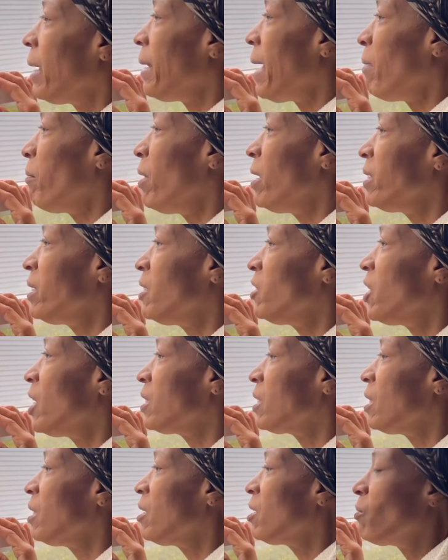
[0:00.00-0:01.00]
that wasn't
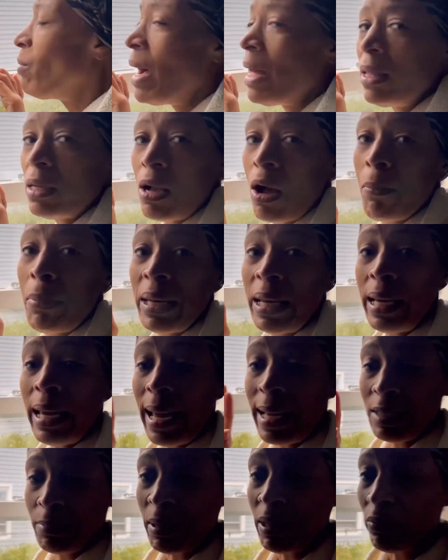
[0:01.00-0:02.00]
just a little while ago, but it
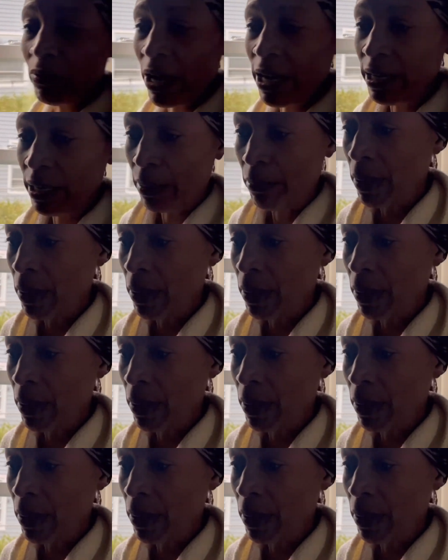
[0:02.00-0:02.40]
has been raining.